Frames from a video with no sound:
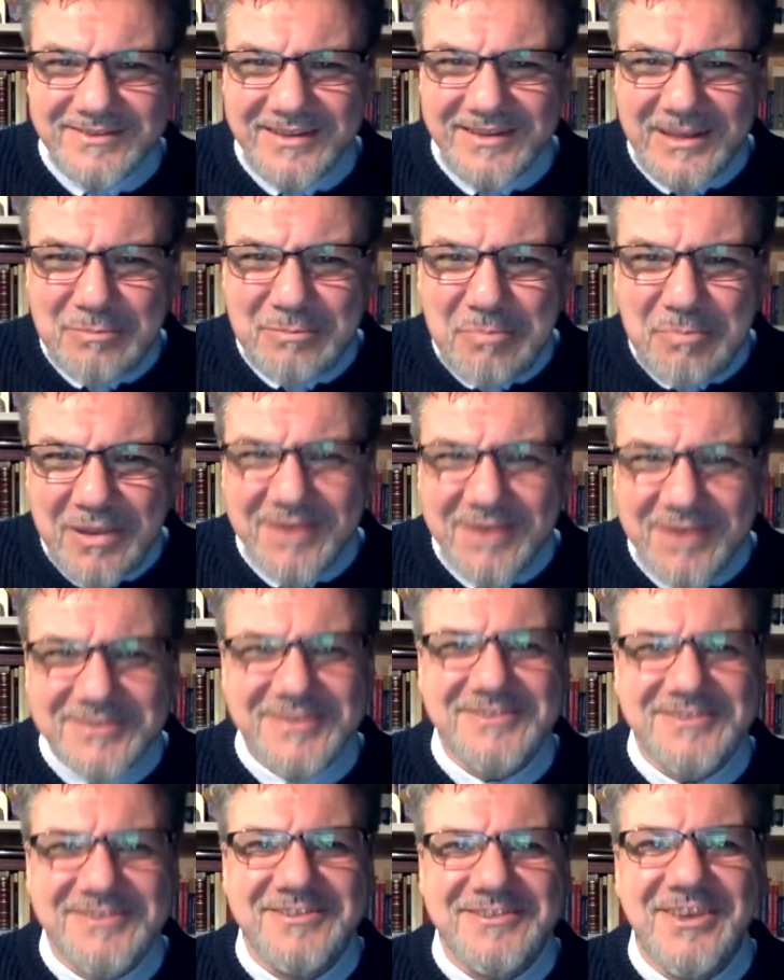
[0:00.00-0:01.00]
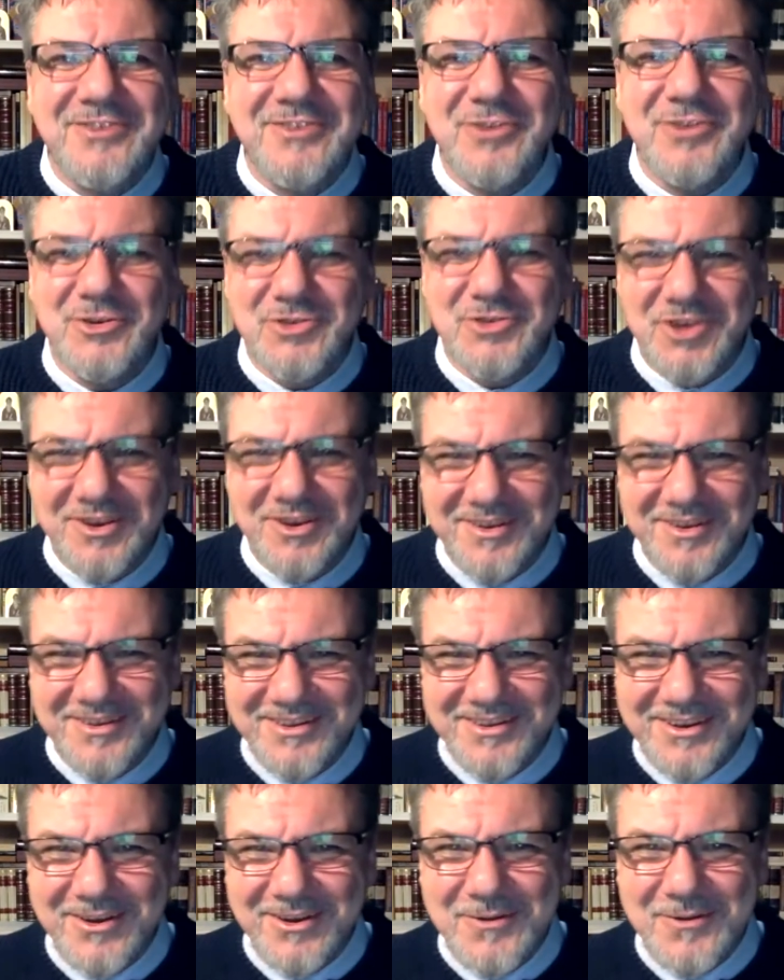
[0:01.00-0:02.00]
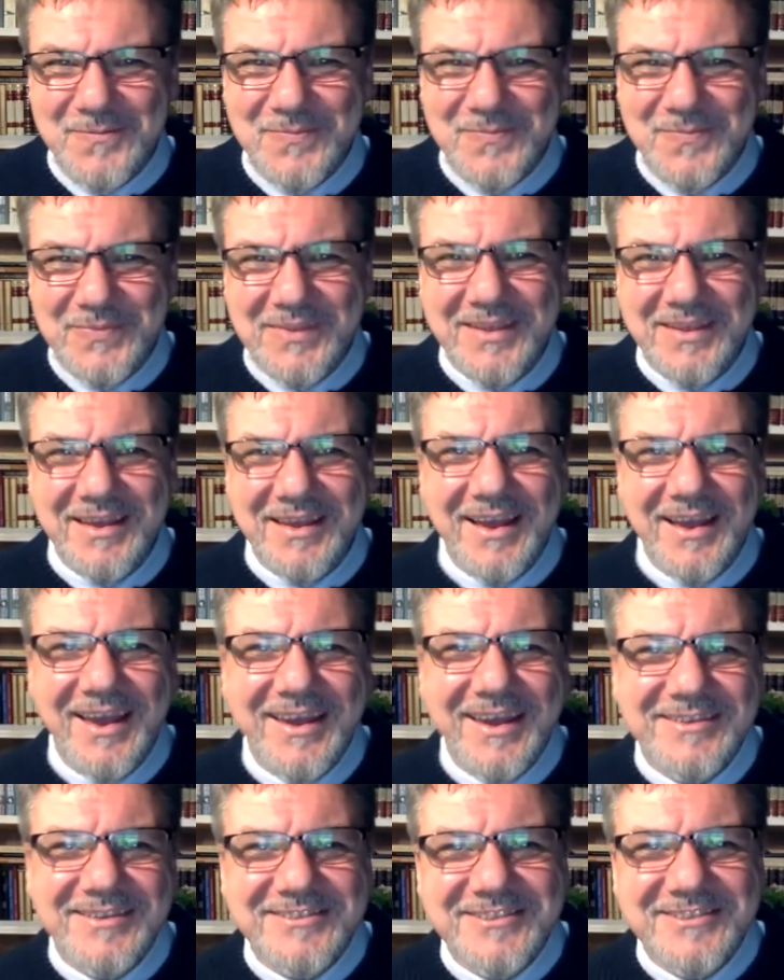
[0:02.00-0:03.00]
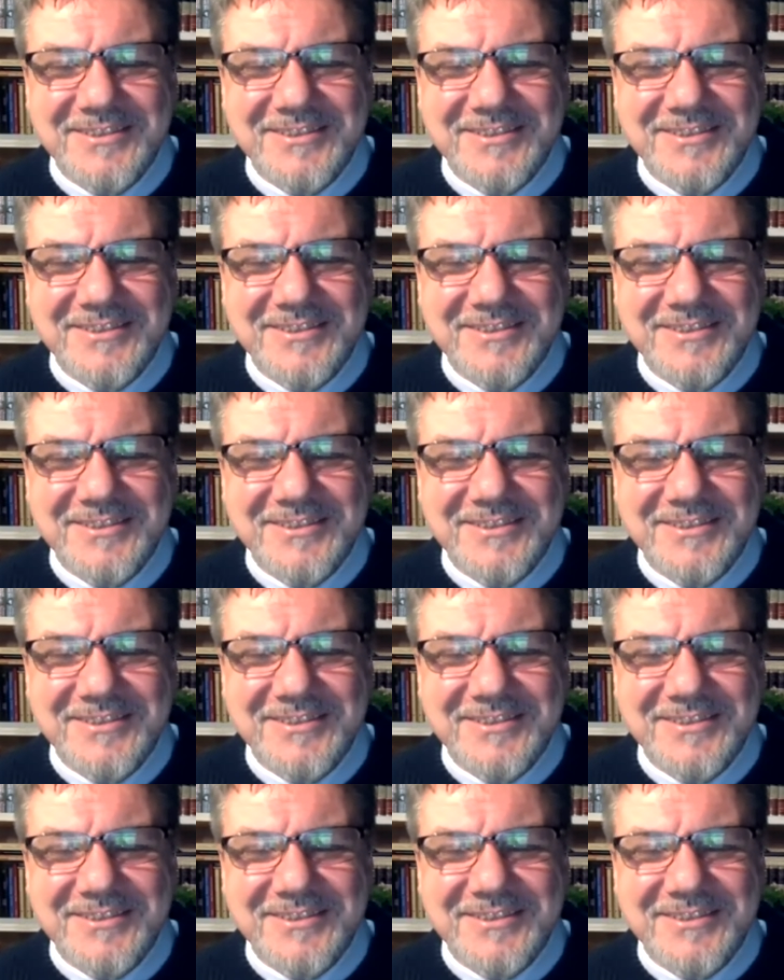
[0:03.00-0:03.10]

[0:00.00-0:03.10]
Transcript: It bears a signature, you know? And